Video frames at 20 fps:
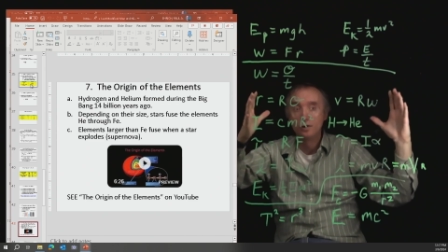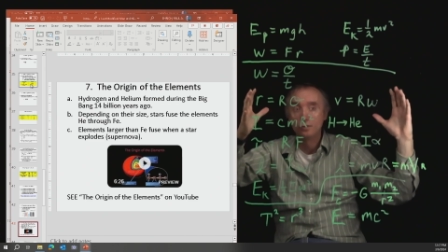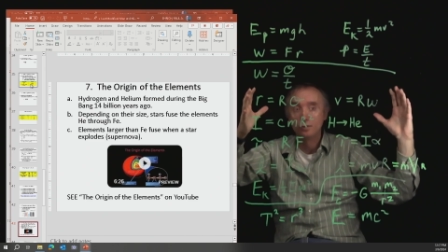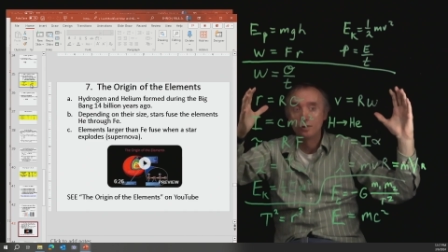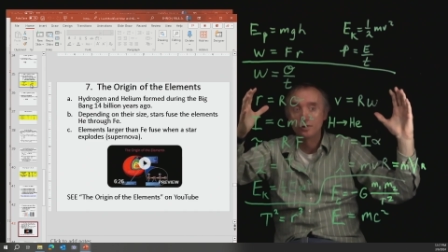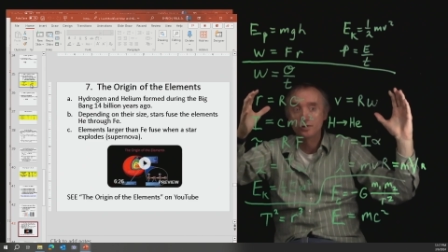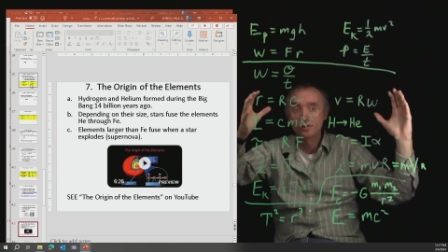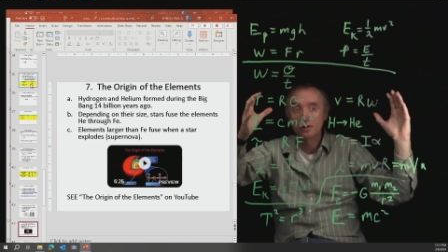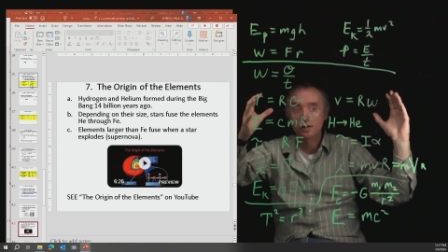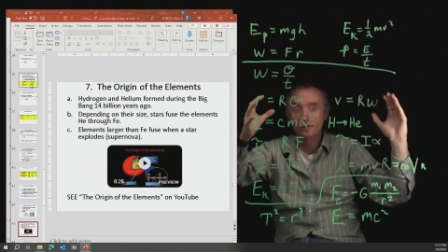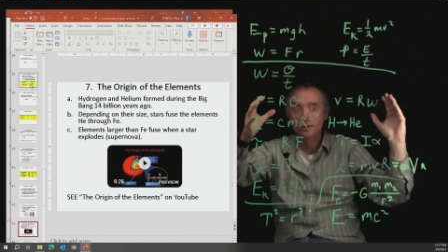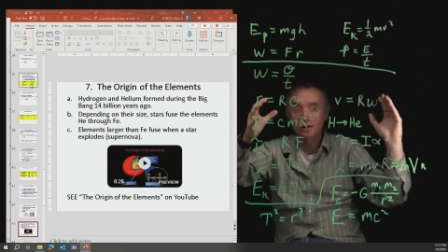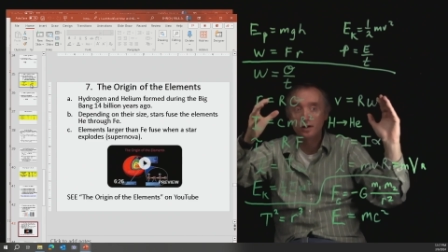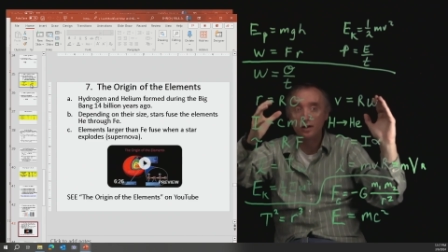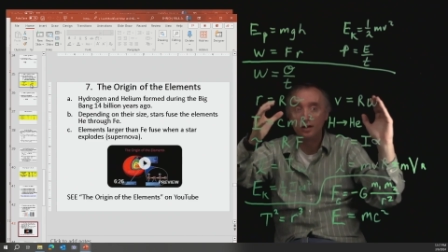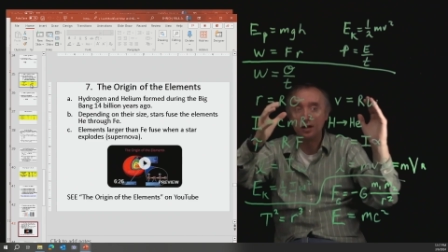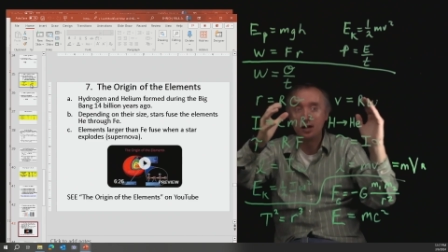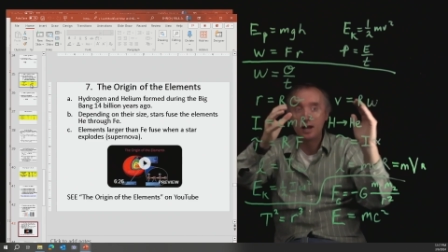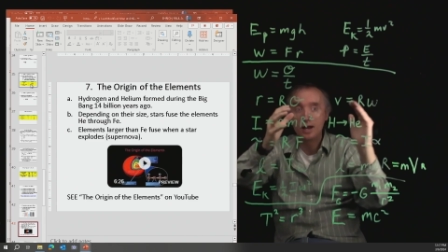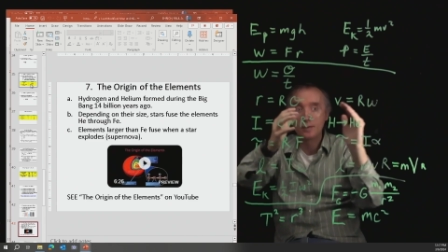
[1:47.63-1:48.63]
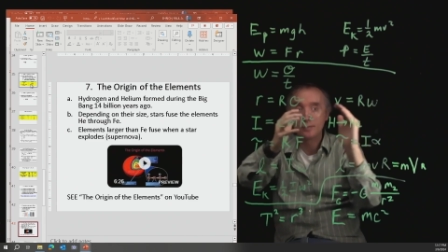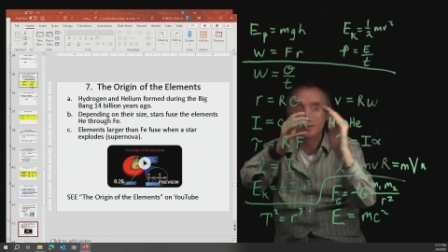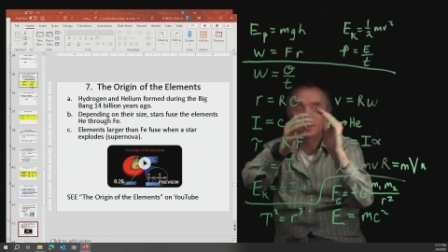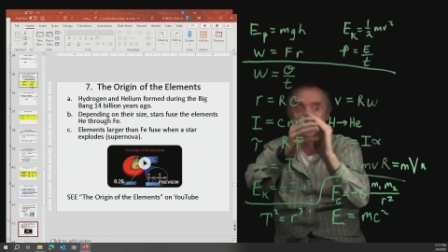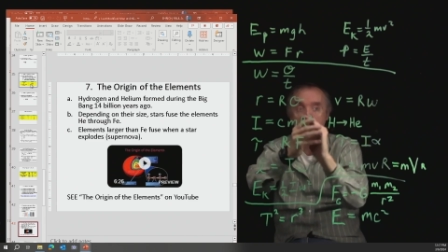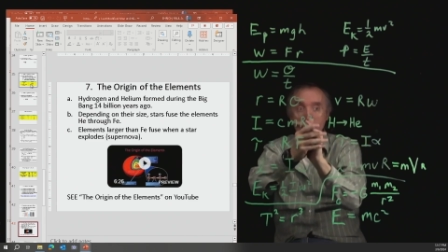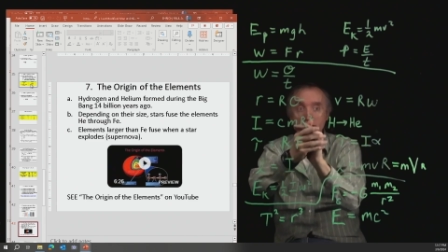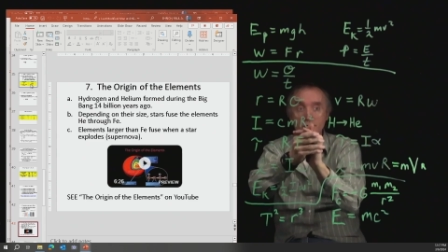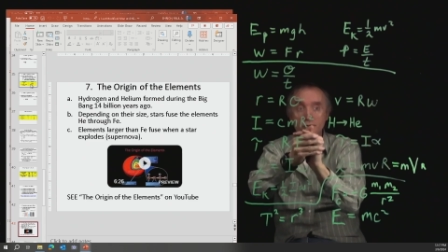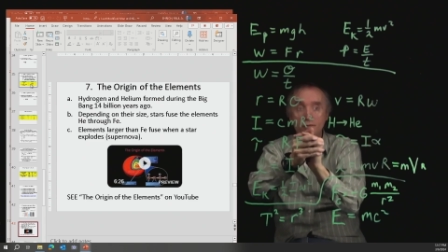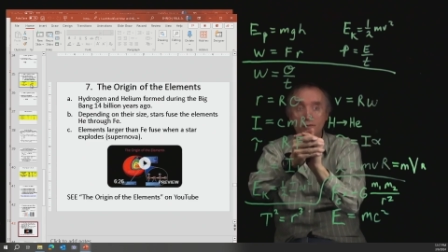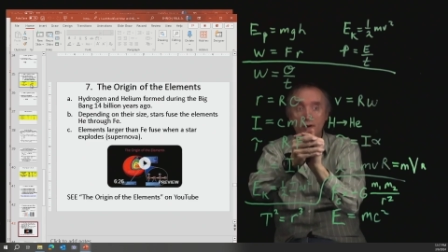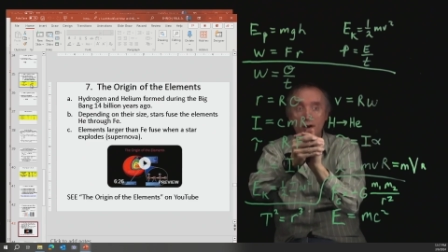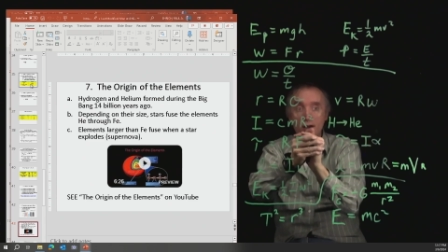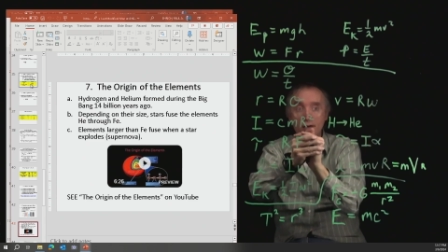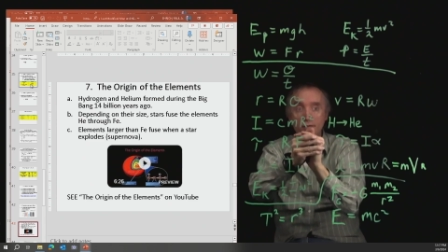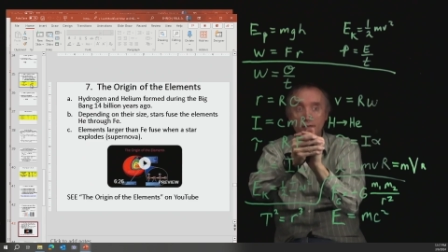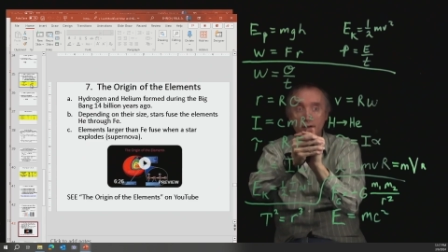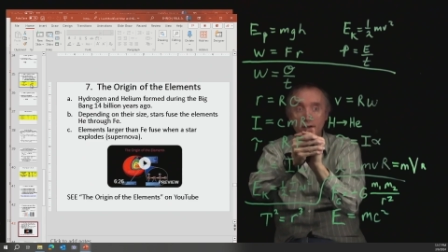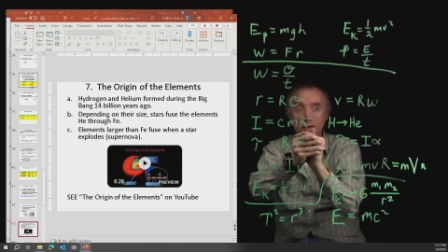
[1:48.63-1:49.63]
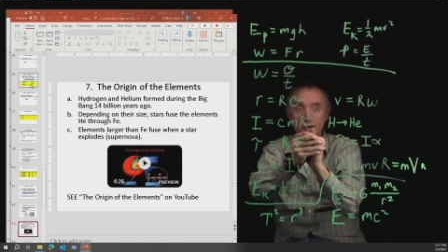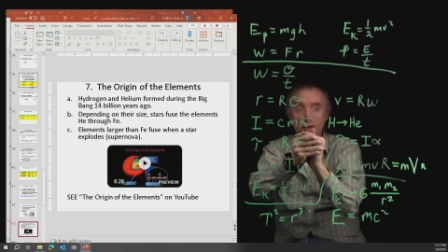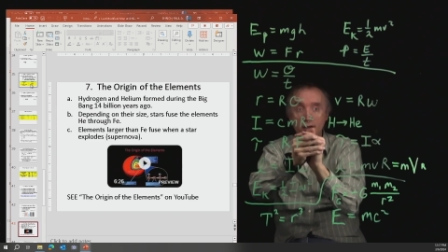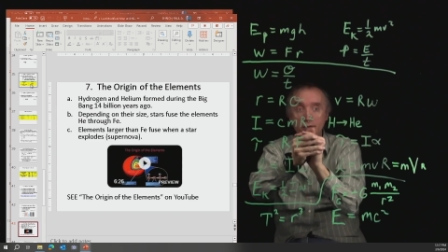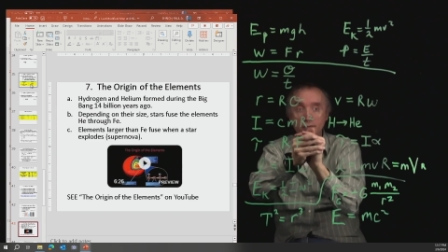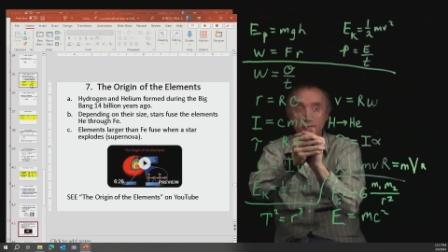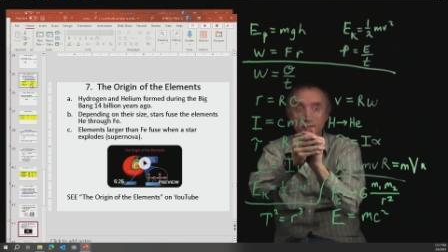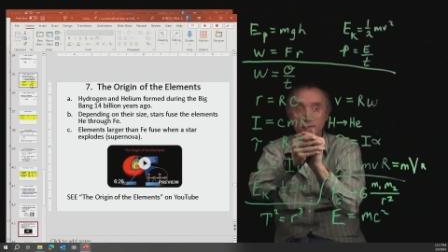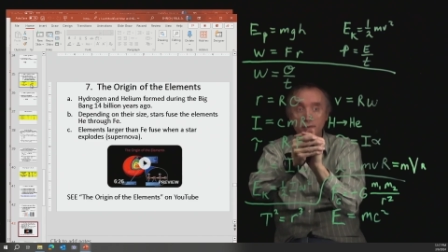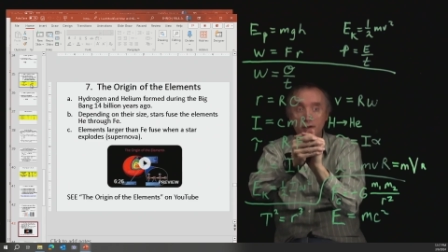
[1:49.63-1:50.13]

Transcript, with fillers: will start to collapse because of gravity again.